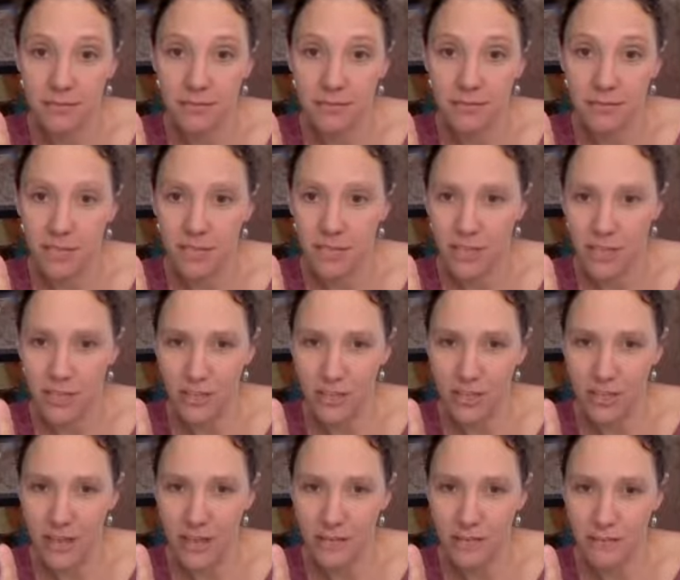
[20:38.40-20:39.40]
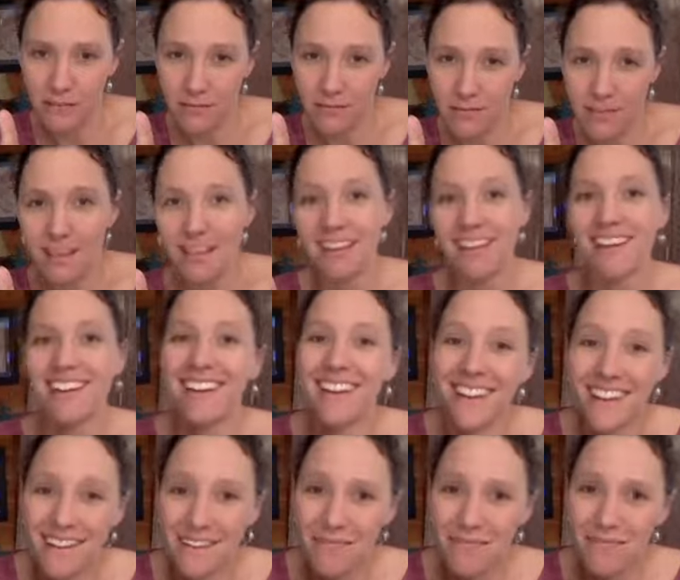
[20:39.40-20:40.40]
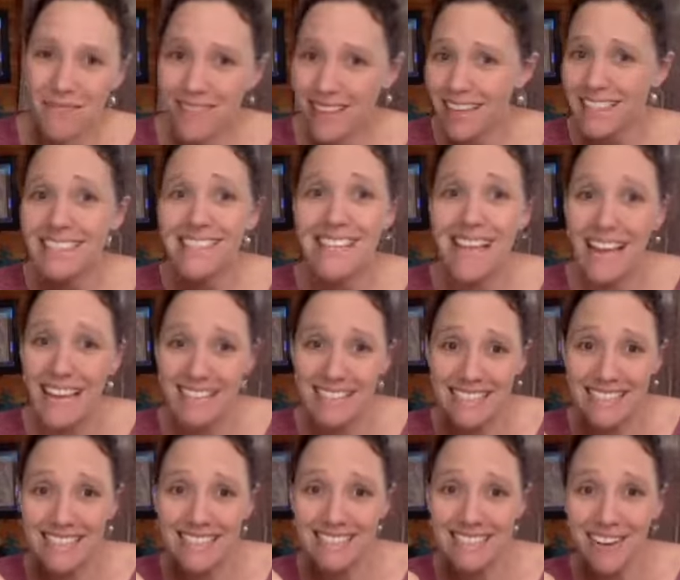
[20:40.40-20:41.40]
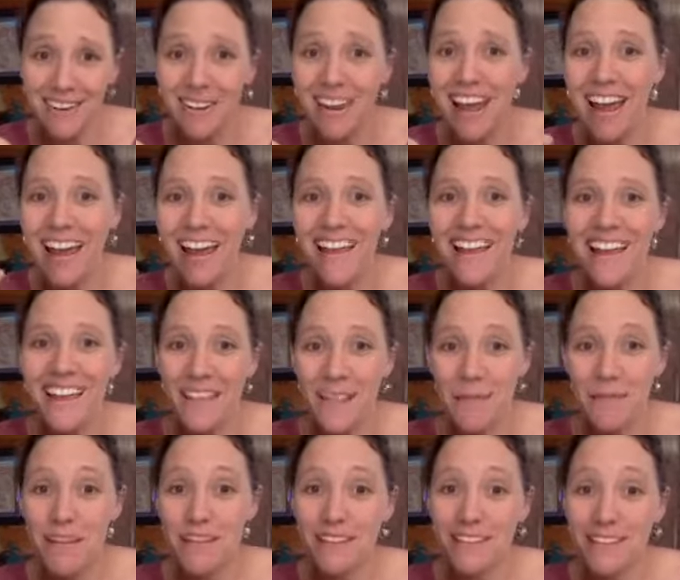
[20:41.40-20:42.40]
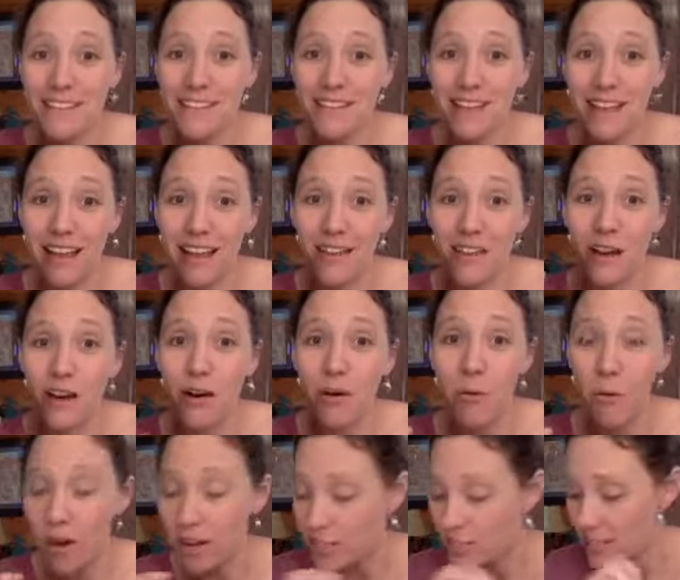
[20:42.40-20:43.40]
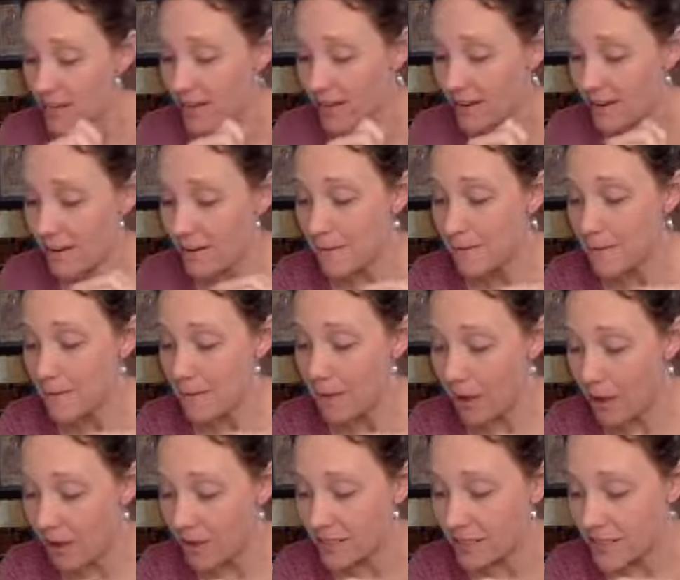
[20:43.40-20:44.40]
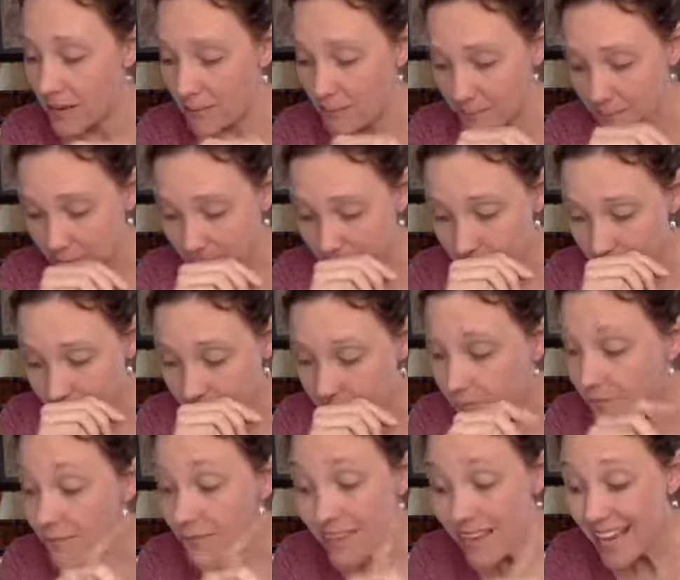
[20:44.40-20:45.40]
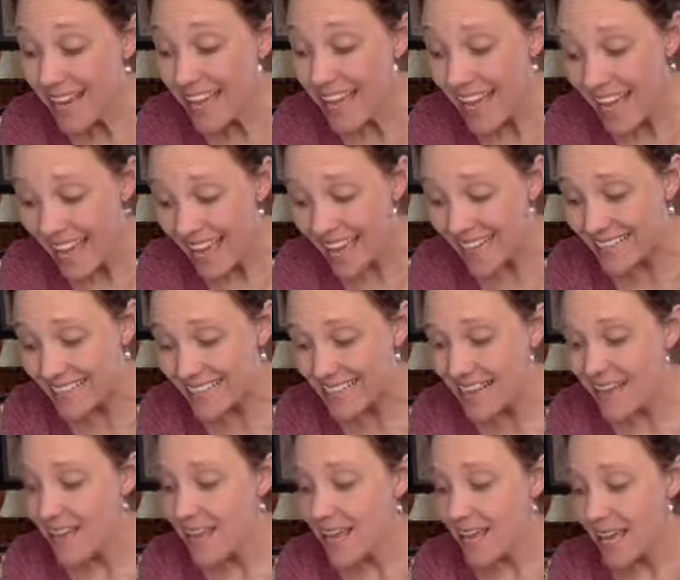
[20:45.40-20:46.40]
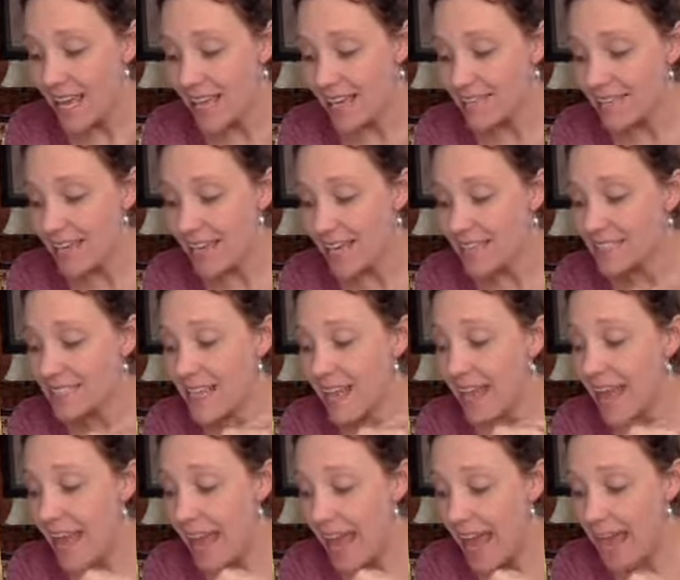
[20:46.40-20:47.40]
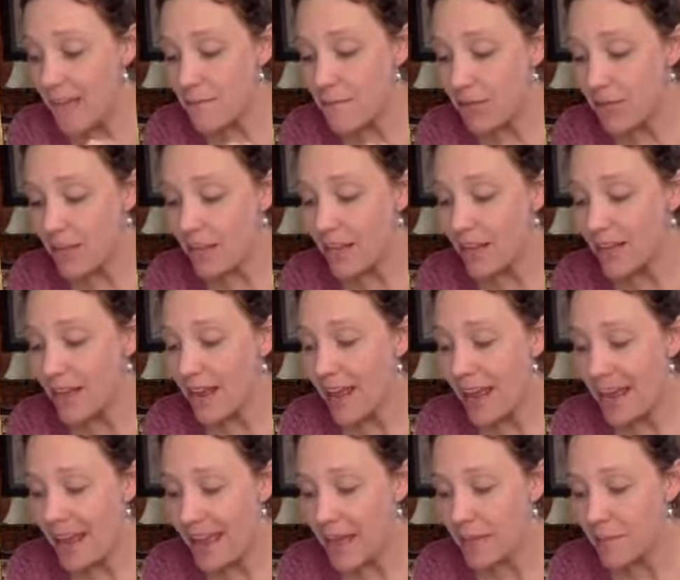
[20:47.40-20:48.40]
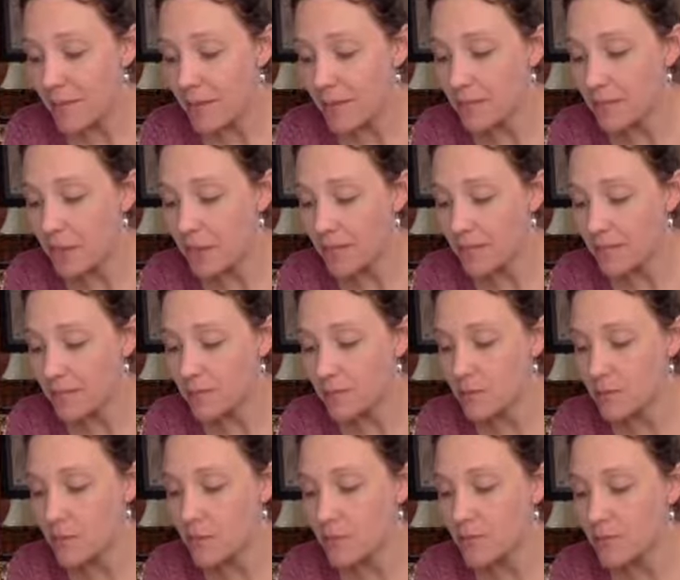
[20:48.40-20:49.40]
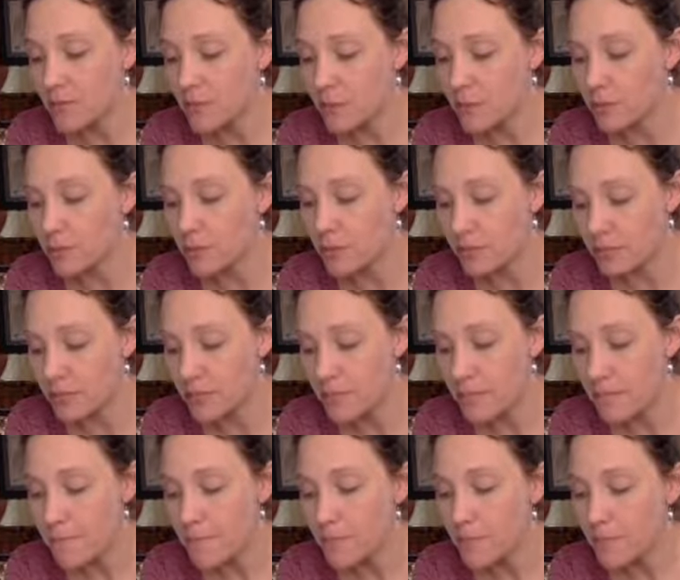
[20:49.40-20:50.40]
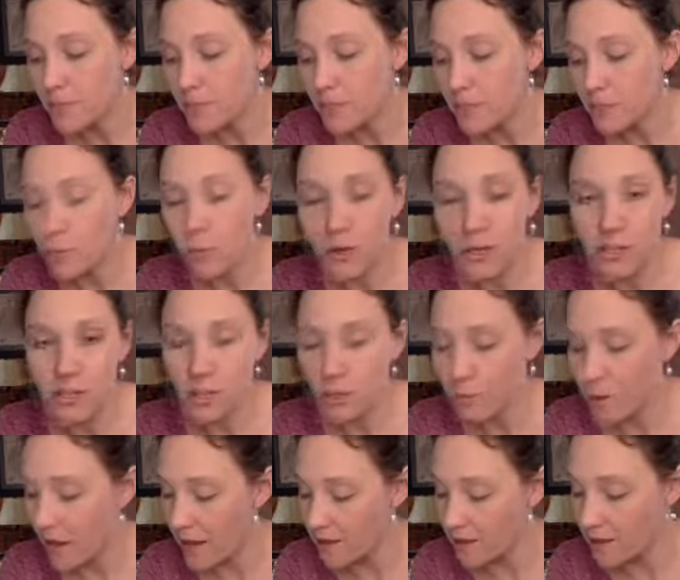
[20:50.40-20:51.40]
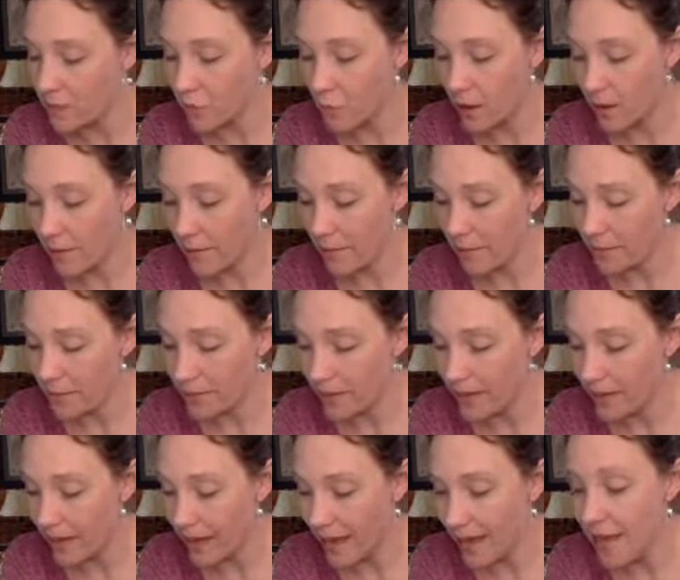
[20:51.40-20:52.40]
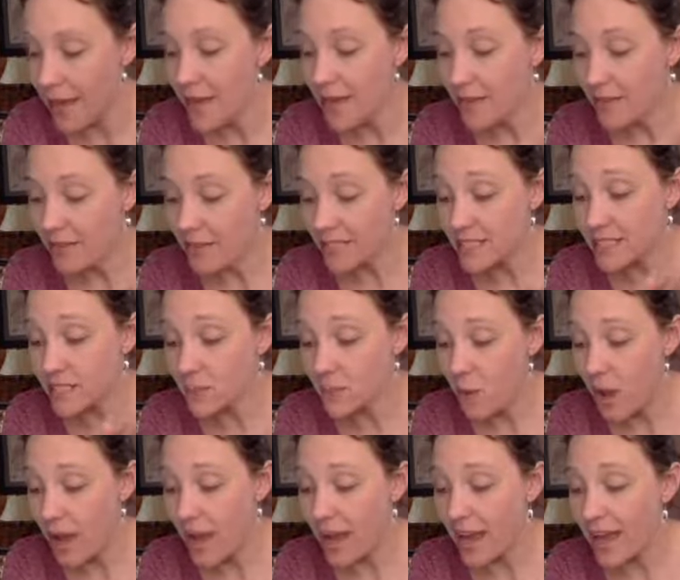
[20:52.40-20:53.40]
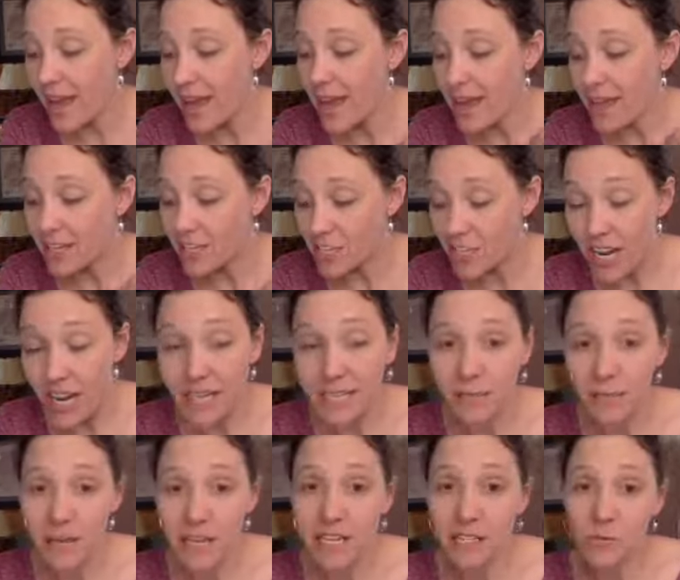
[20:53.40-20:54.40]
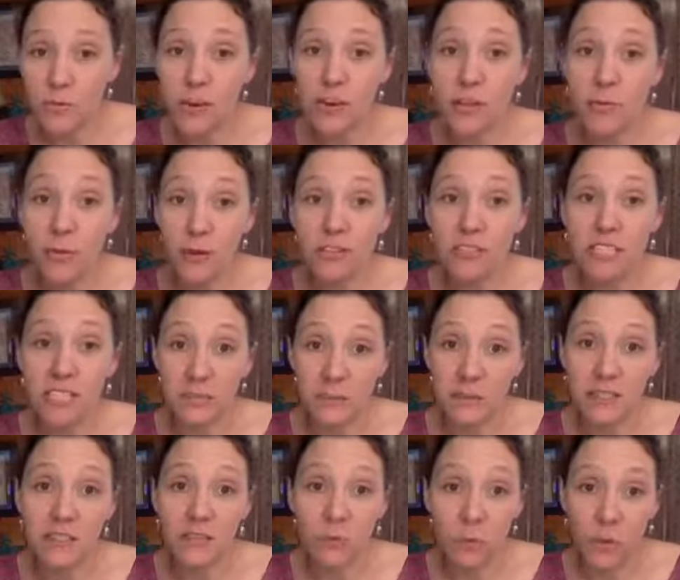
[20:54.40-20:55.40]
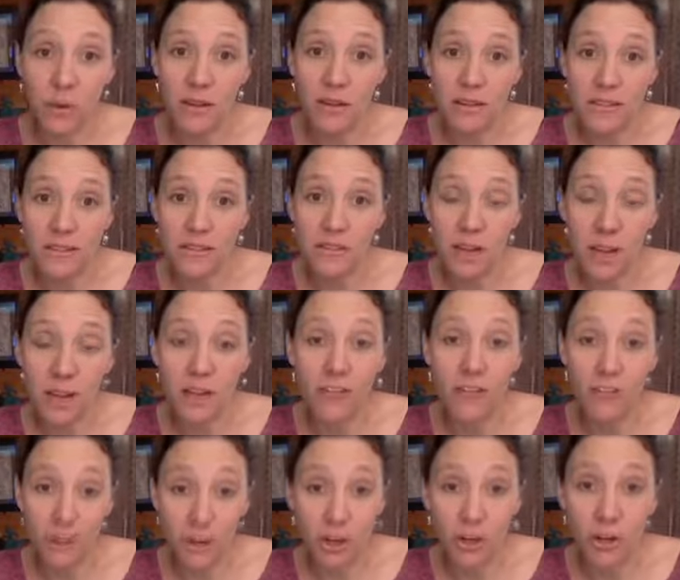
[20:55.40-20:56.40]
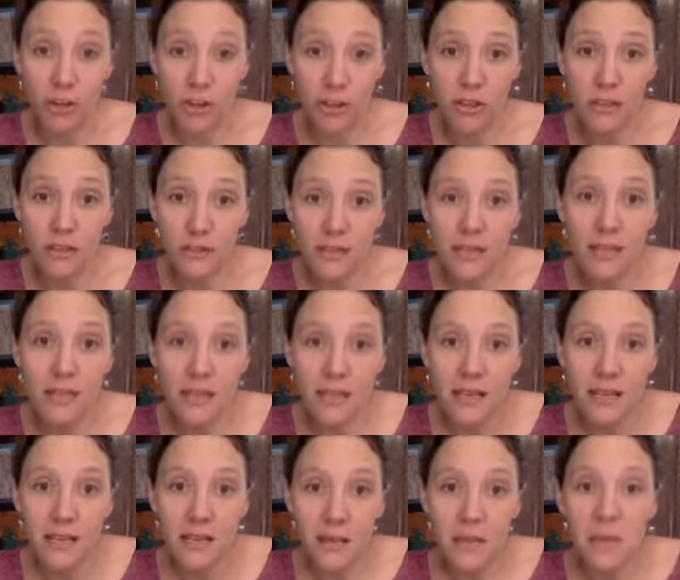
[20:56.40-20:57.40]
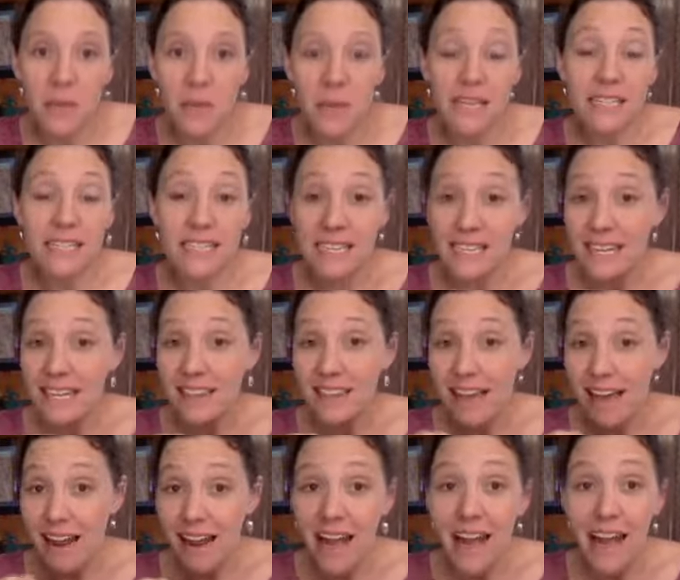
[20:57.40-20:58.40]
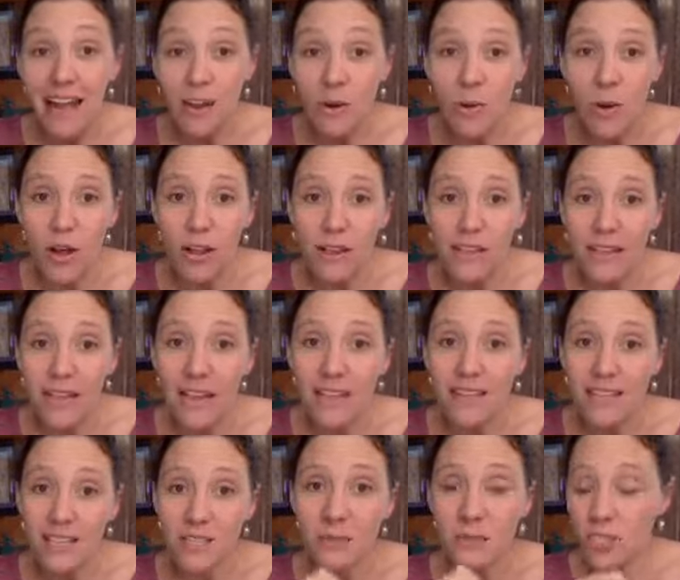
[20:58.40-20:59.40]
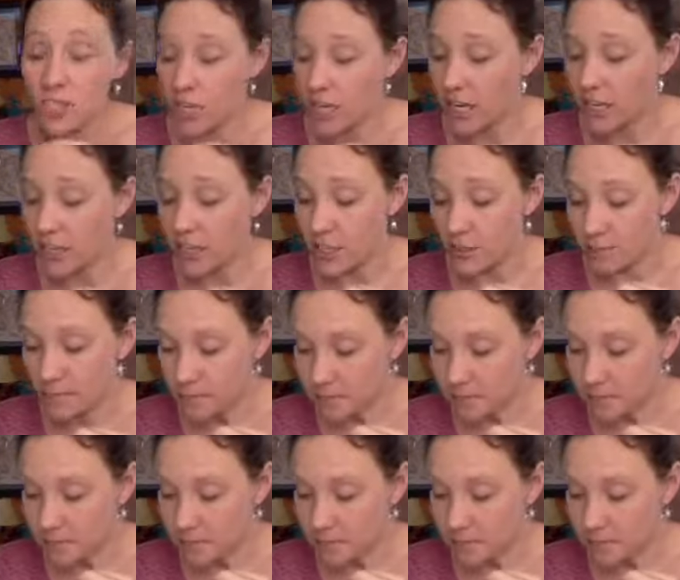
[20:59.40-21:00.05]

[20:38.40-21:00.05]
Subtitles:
Did you catch all that? That's nuts, okay? That means like they are watching it all the time. And it takes 8 million hand-picked blossoms to produce 2.2 pounds of oil, okay? This is why jasmine is one of the most expensive oils on earth, because to get that high quality, that's what you got to do.